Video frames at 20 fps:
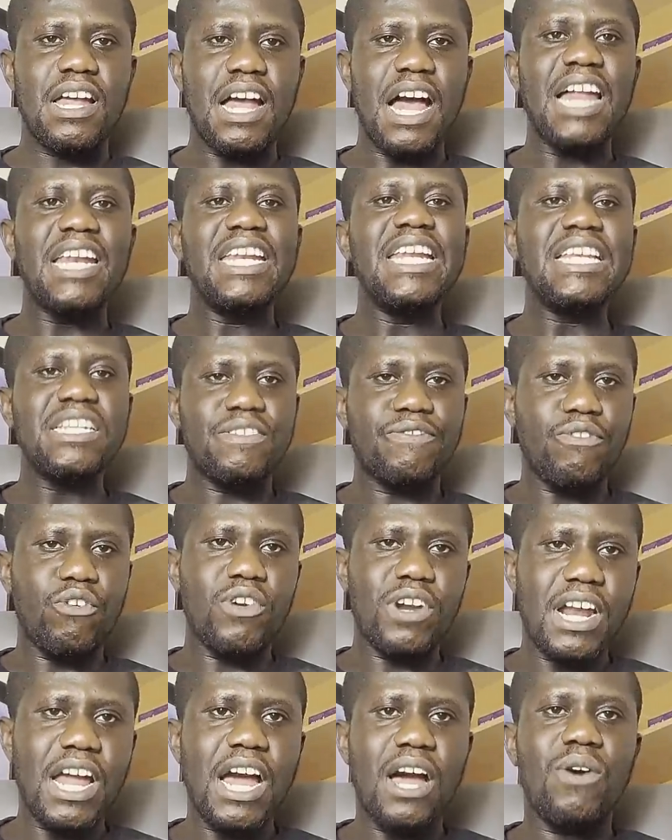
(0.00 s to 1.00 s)
At least
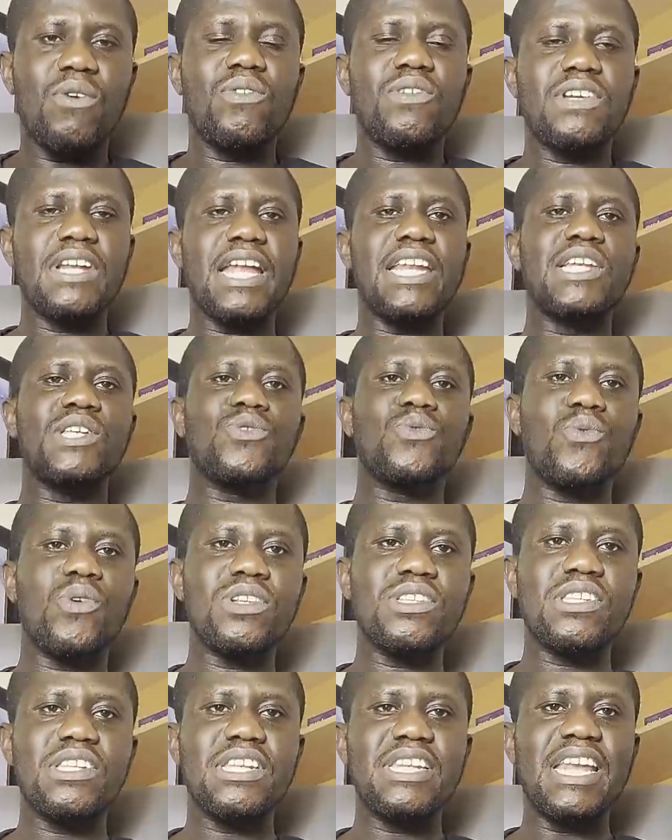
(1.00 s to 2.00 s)
for now, that is
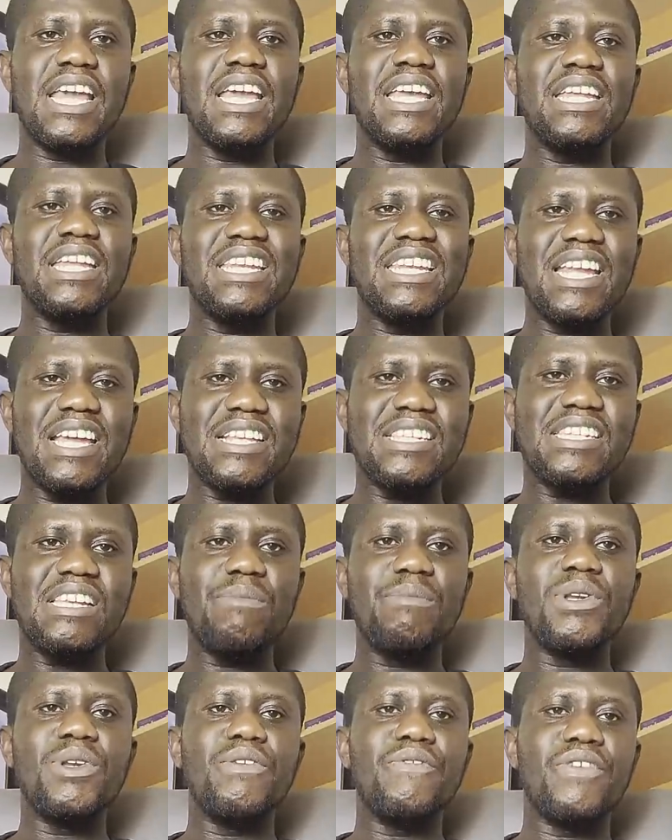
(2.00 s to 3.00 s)
what the
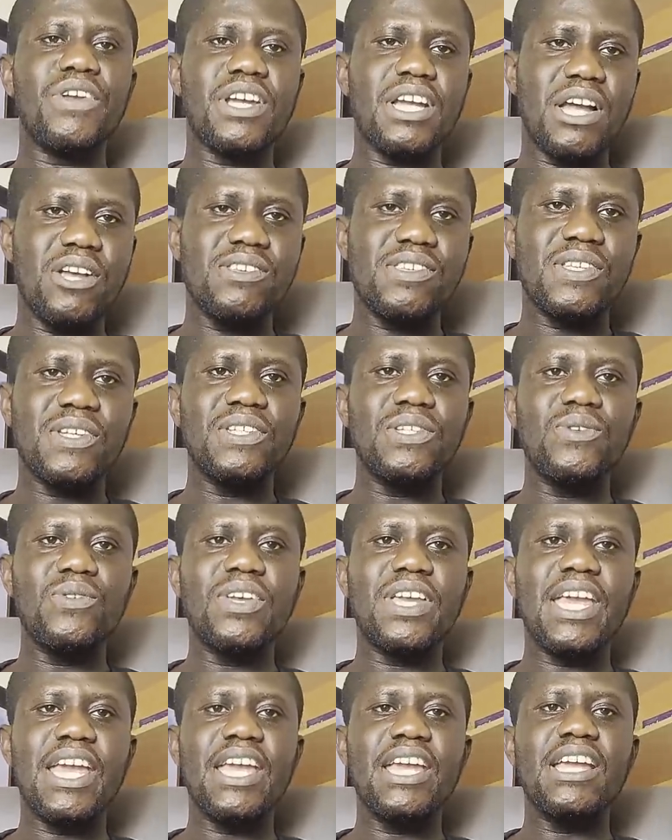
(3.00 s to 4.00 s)
National Midwifery Council
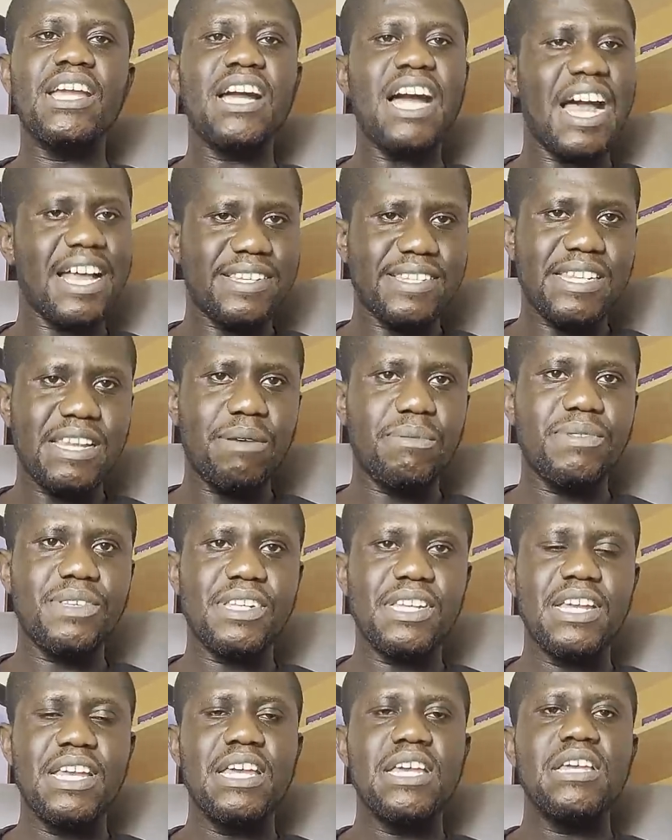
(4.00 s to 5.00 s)
UK
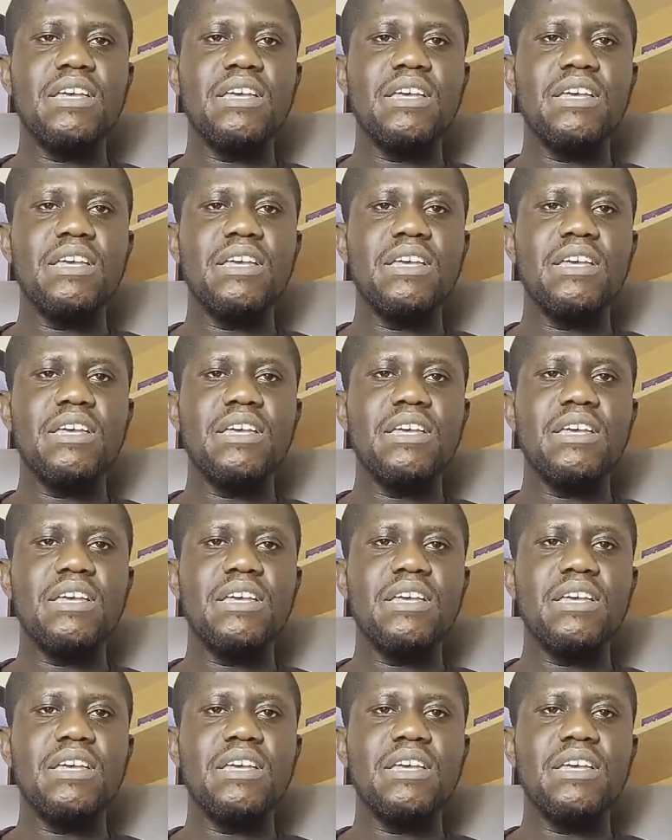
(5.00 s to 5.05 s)
accept.